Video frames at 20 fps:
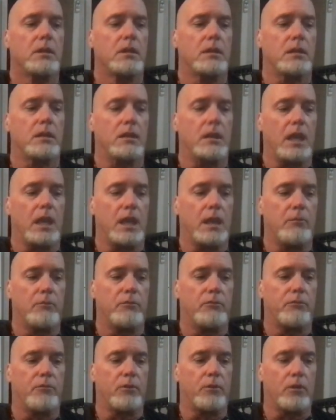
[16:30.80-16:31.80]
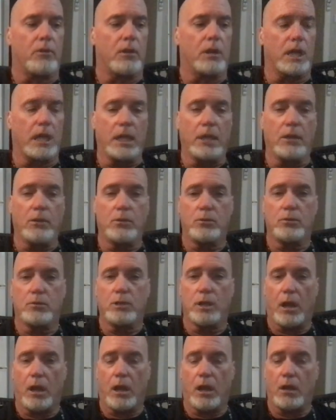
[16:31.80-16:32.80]
The name for
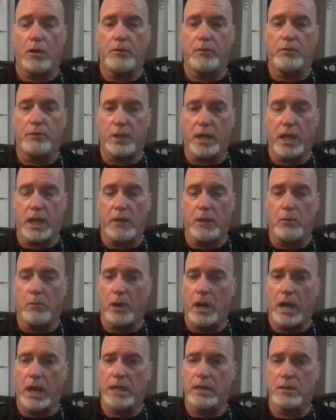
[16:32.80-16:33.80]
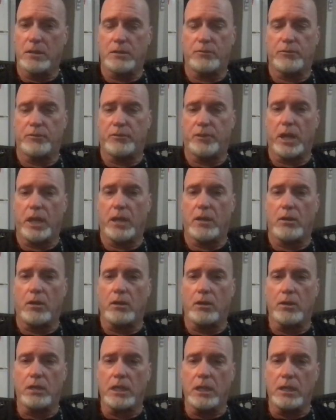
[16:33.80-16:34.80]
Ingunar Frey. Why is Frey
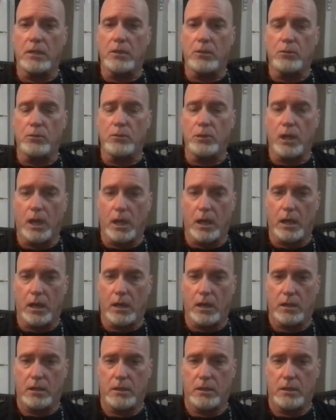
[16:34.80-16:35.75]
called Ingunar?